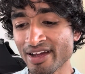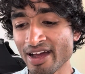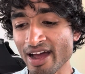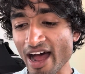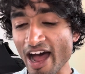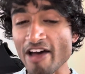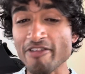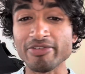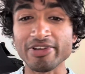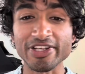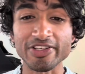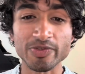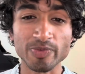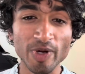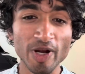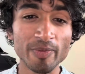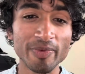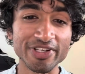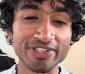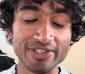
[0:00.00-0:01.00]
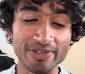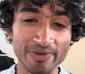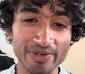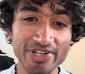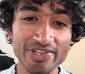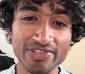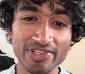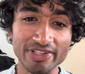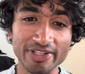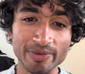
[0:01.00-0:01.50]
I've been experimenting
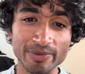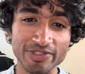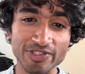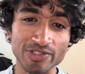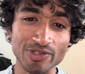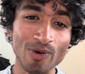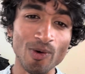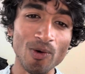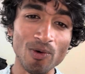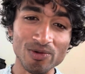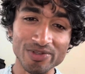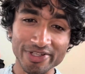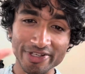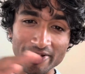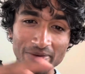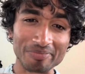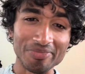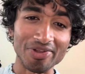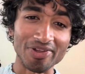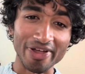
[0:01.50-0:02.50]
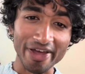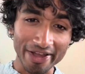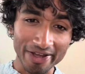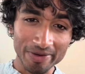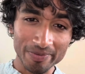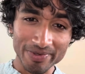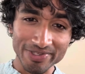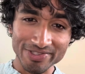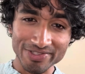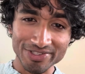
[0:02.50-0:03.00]
recently with just holding a
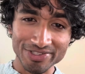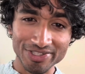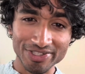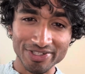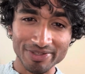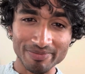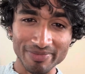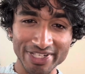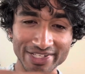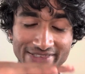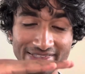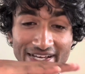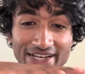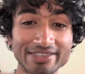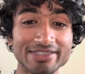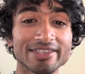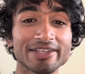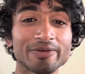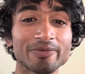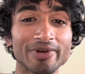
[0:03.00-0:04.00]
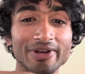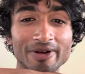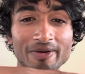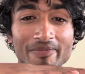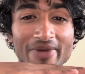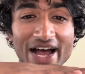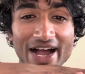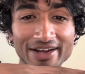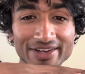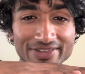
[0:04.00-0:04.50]
plank position, because that's like when your
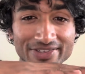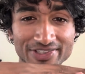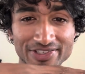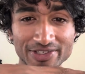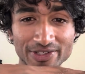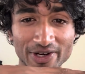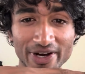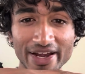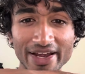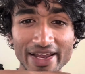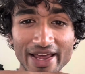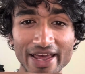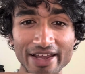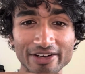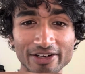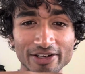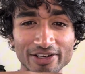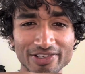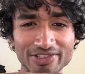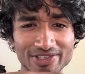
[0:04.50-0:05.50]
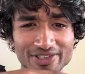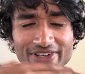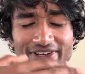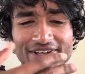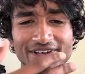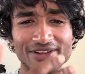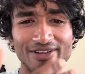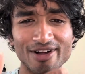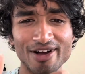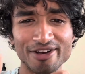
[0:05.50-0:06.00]
back is straight and you're exerting
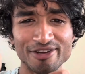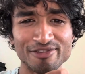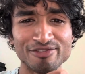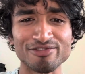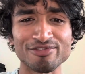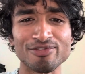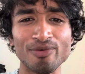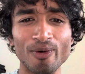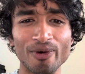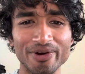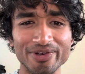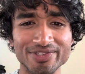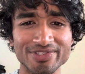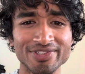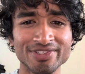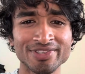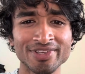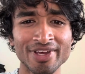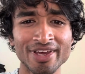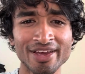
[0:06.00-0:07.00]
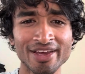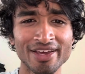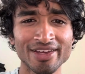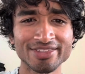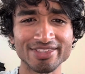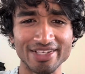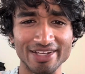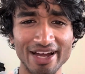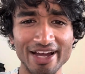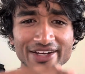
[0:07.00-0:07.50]
a lot of force
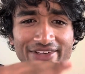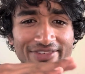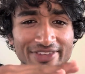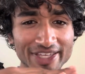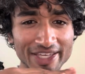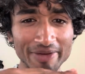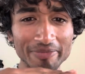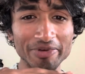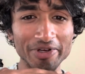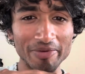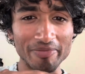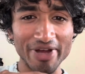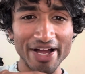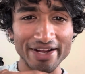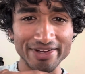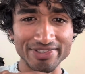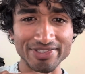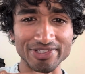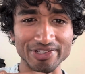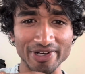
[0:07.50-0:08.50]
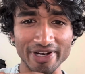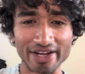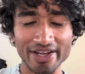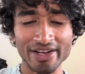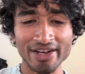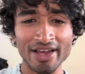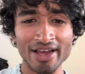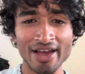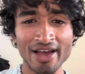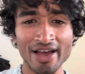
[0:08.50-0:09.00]
to kind of keep your back straight.